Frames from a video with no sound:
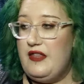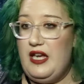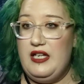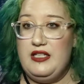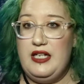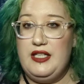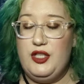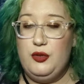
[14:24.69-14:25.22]

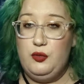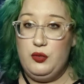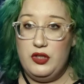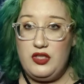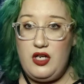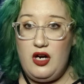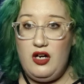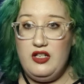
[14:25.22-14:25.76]
that I can
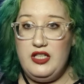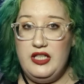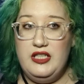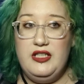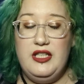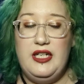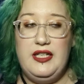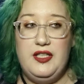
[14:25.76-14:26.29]
work hard
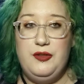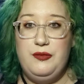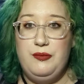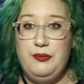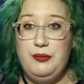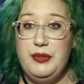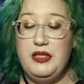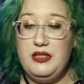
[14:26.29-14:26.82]
in, that I
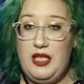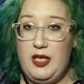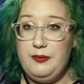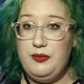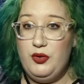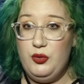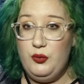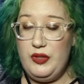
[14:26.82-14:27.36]
can build
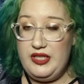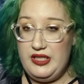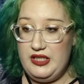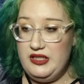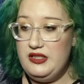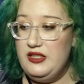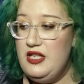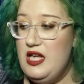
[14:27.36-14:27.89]
up
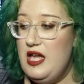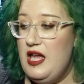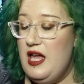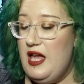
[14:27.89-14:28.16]
within,